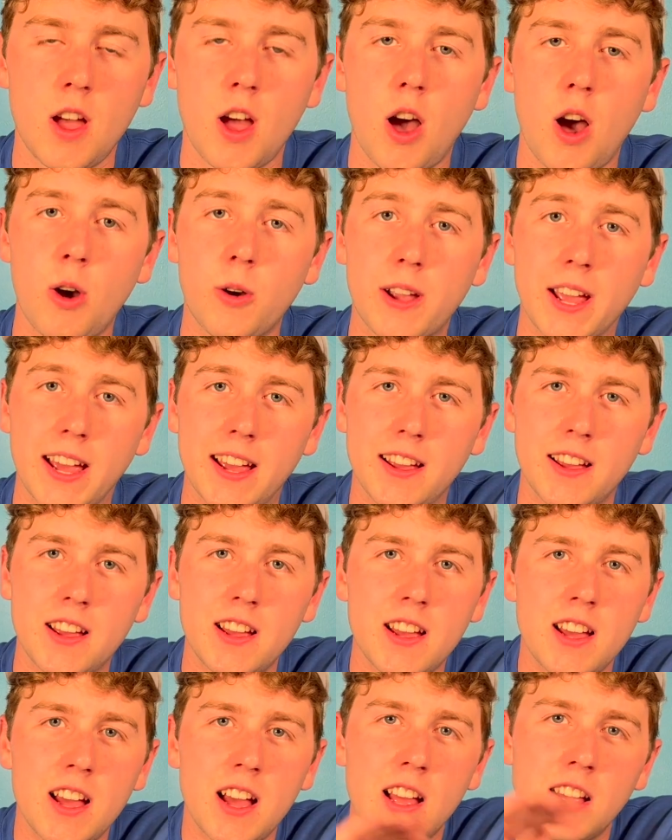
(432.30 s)
Okay,
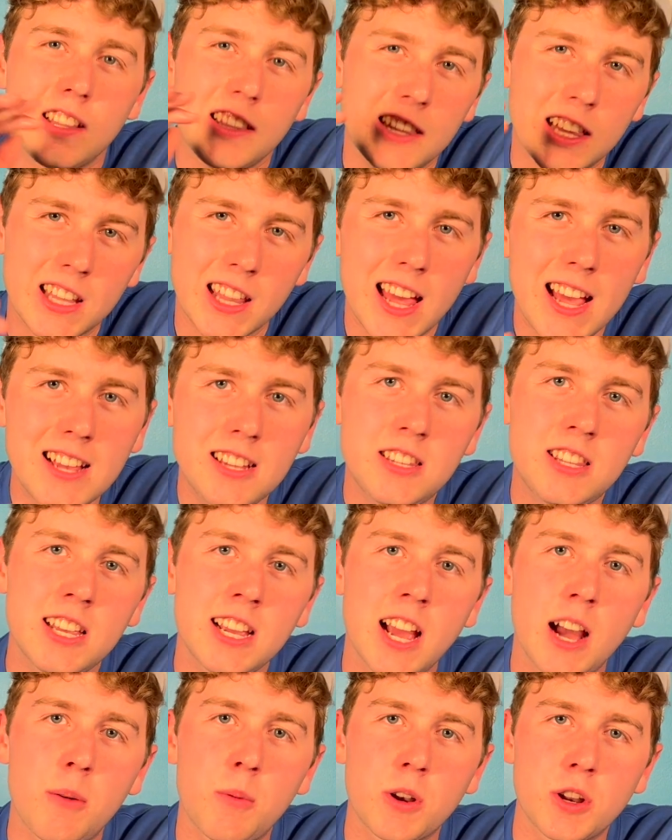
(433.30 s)
the last
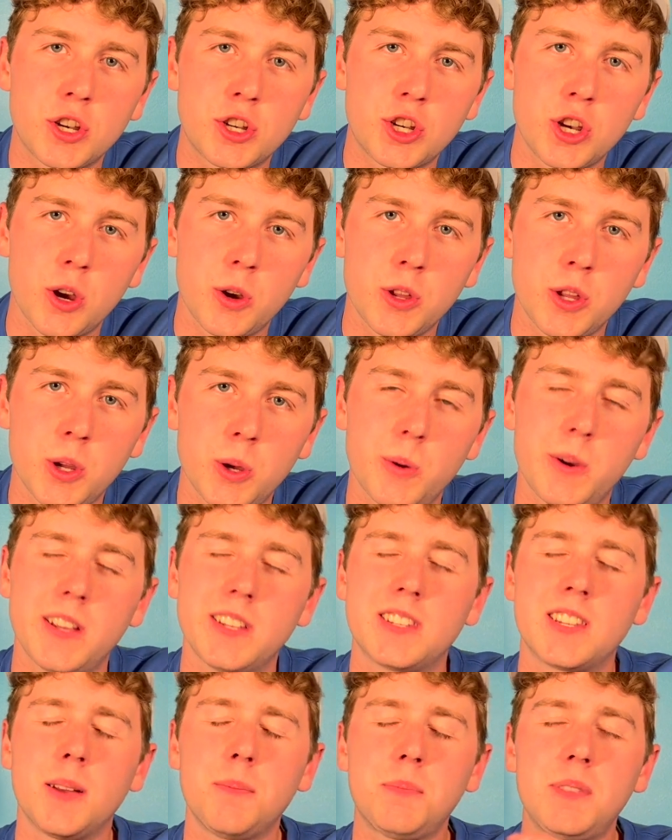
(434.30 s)
thing I want to show you is
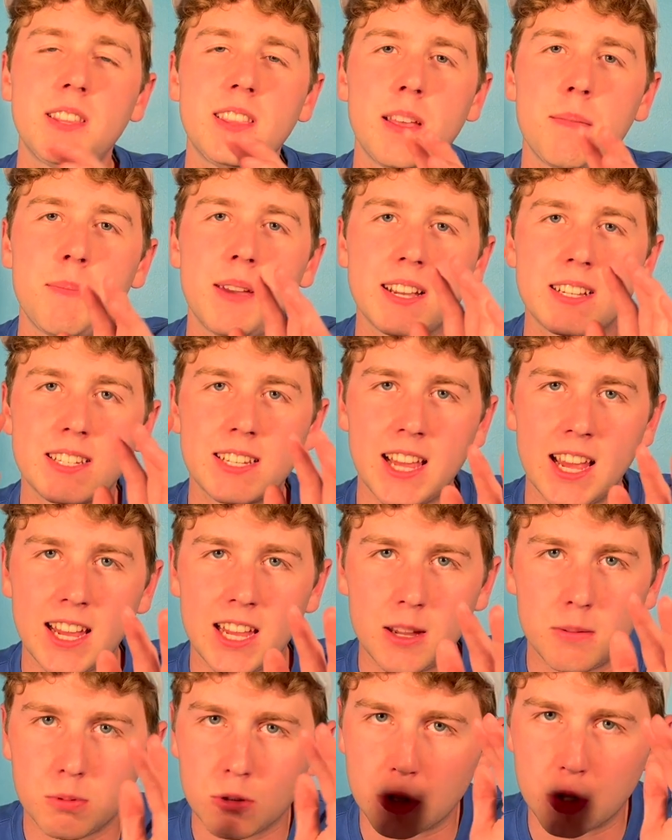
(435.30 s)
something that makes
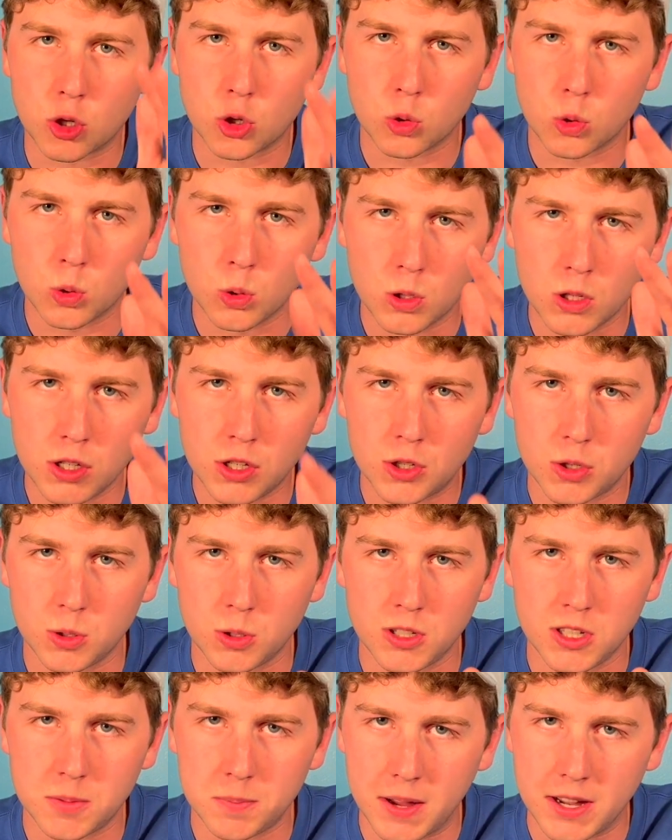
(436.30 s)
Gatekeeper truly,
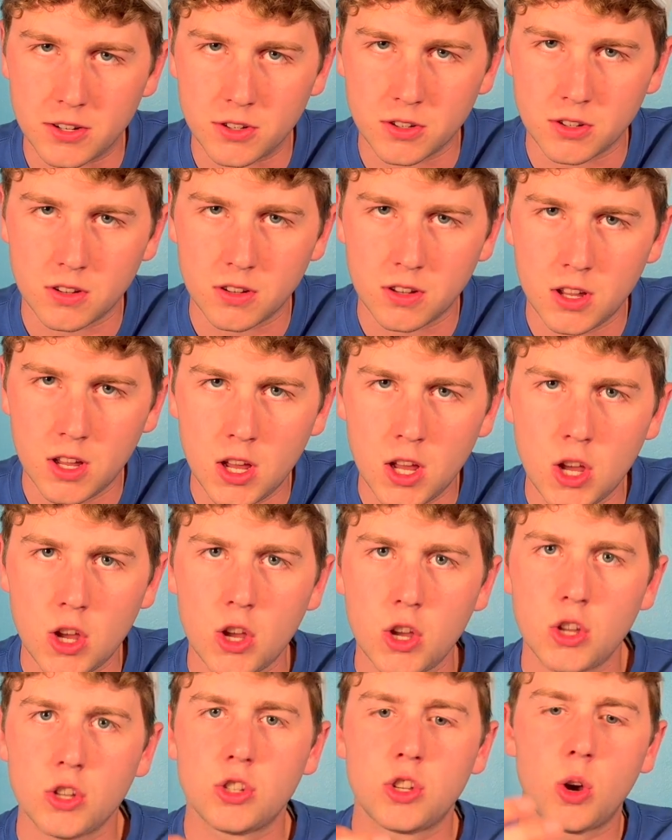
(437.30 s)
truly special.
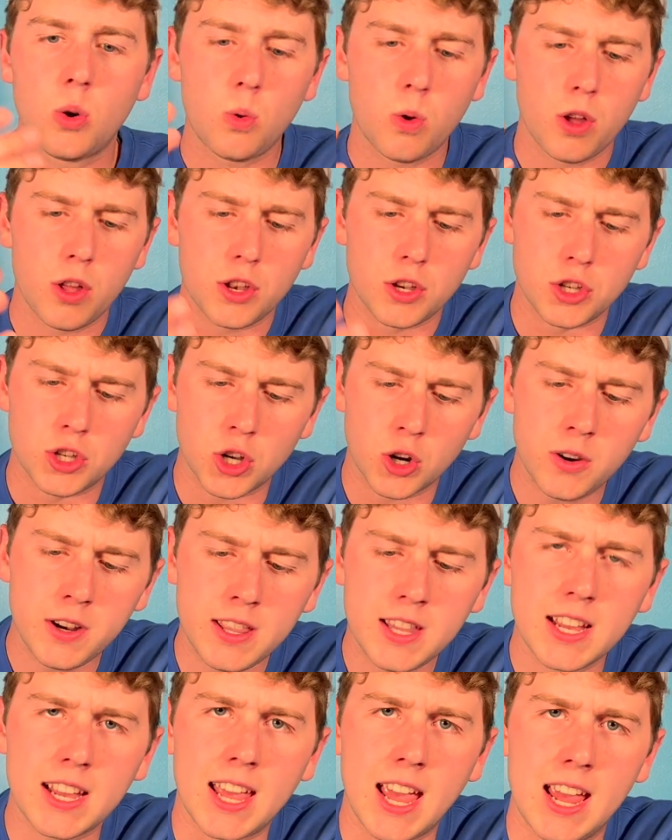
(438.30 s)
So during
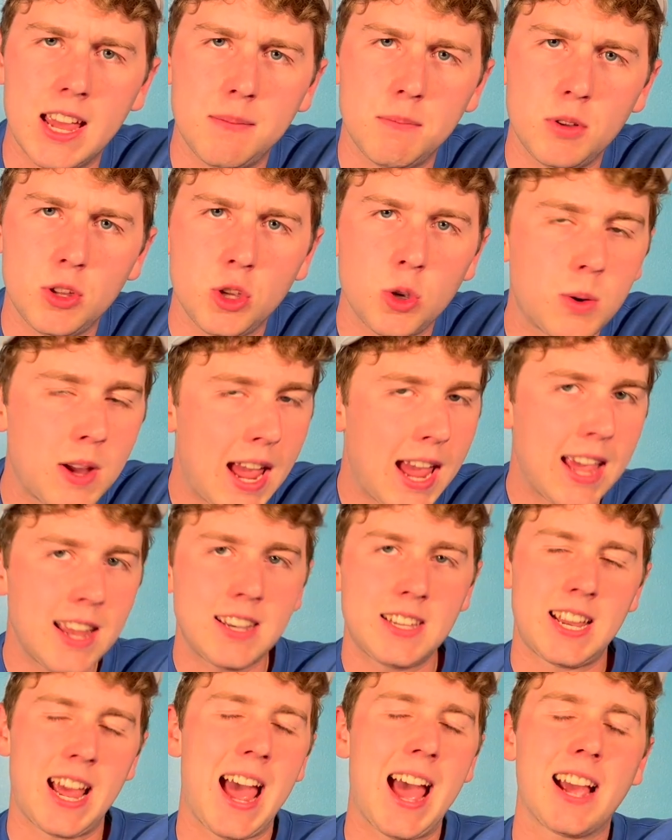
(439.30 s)
the game, you can't
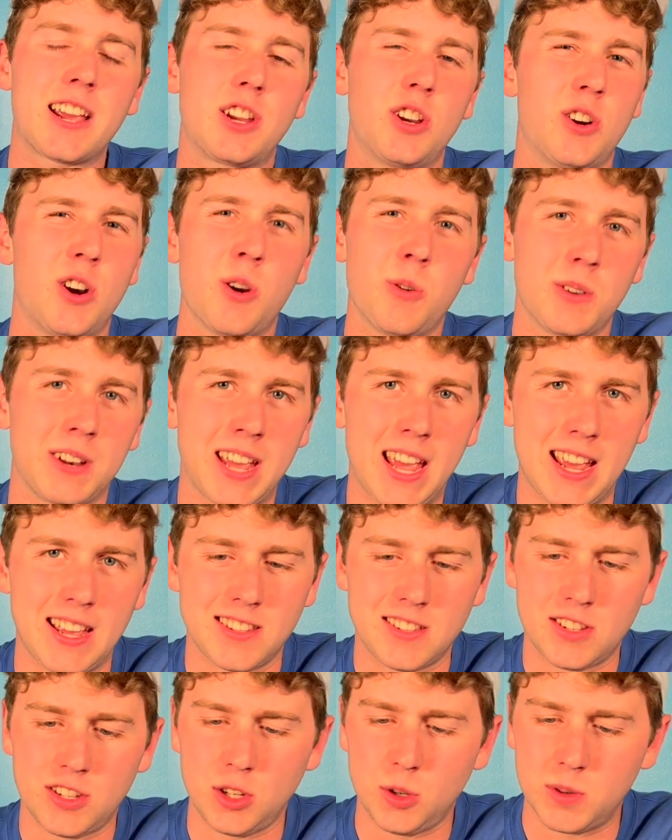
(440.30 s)
attack your own
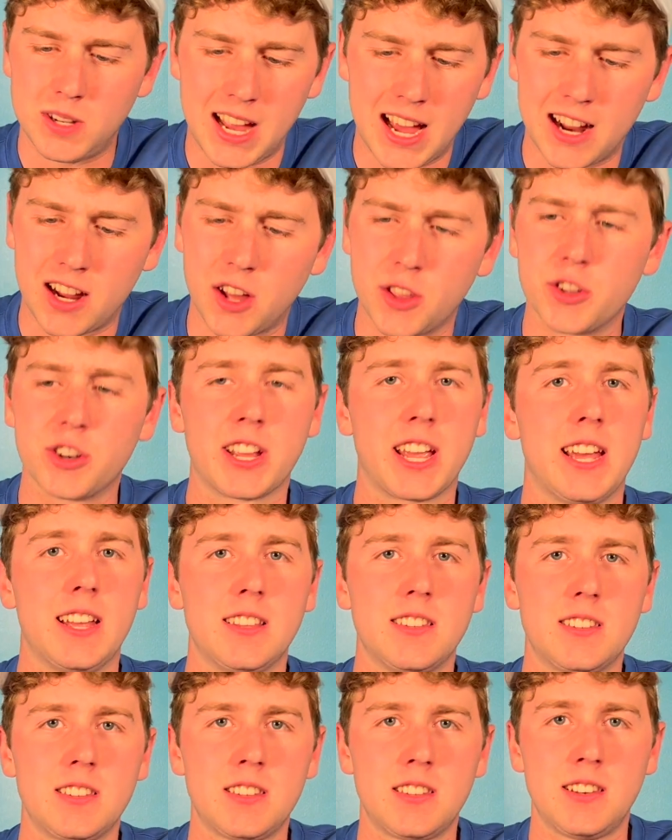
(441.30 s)
gates, you attack other
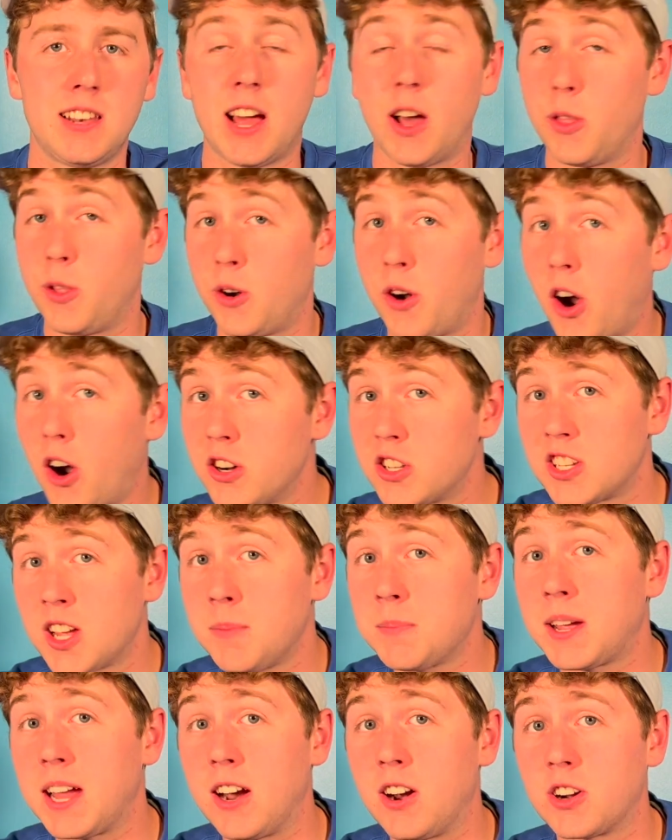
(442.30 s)
gates. Now there are
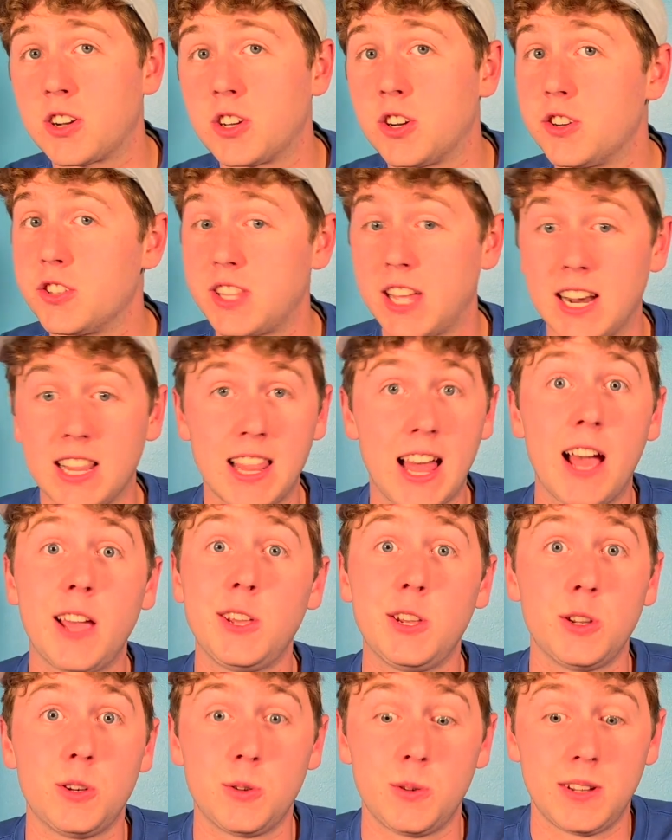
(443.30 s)
some characters that allow
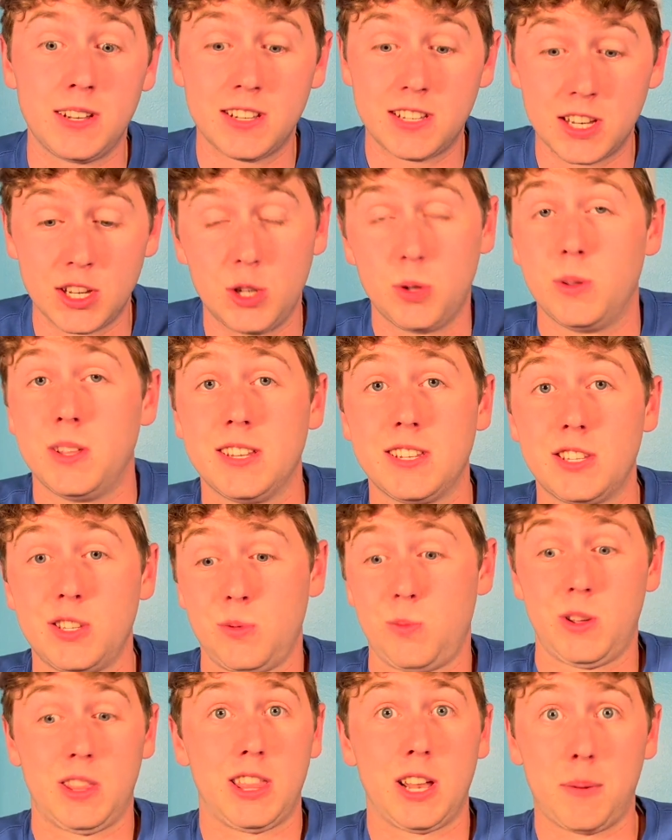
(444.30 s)
you to do this
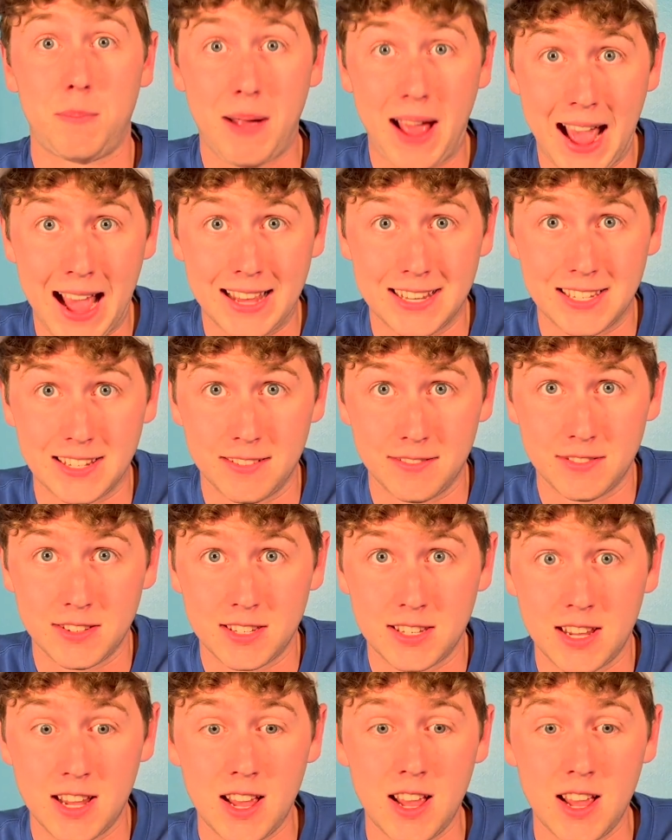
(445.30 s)
with their passives,